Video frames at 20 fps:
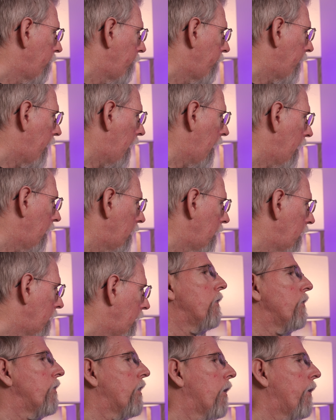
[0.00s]
file.
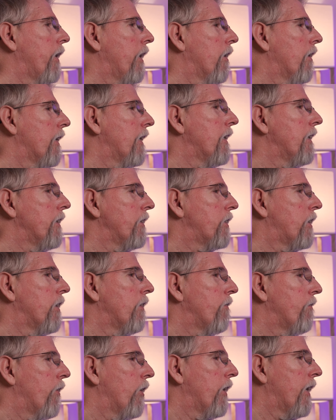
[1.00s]
So here it is
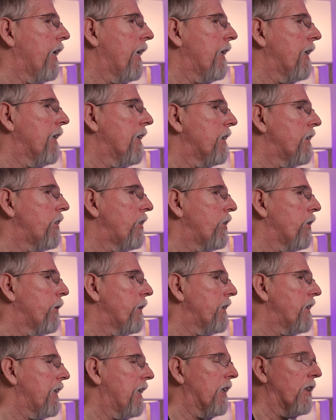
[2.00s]
converting this to a
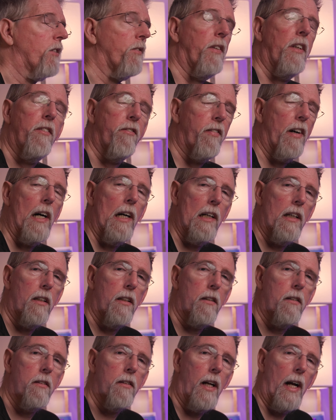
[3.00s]
CSV
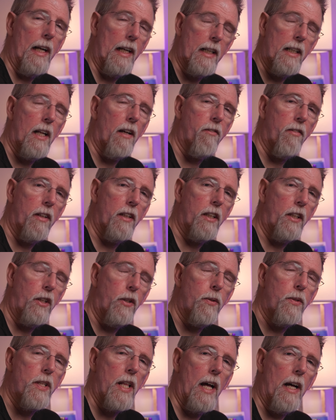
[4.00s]
file. I can definitely
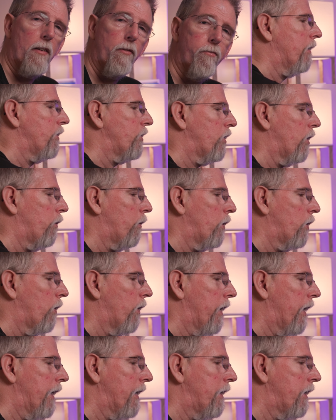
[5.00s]
use that. So we'll go
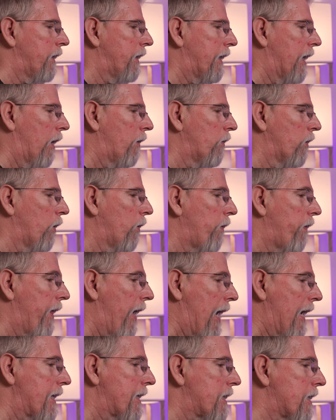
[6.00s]
ahead and download
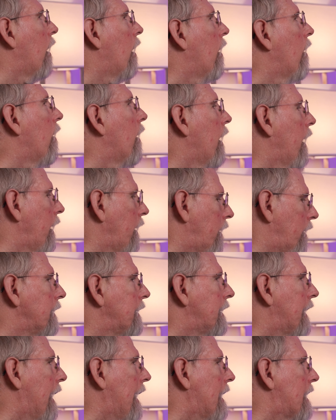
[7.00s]
that. All right,
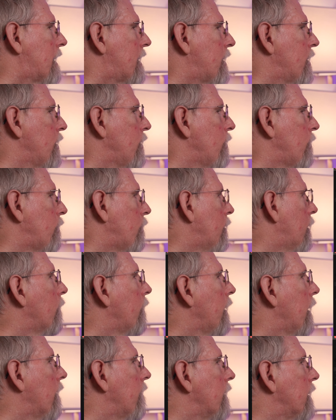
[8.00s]
take two.
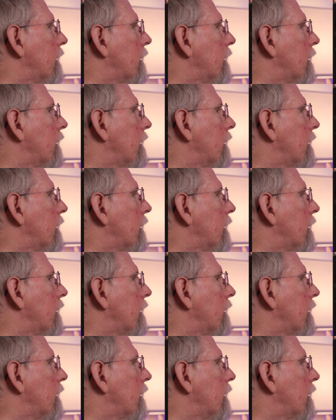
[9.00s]
We have a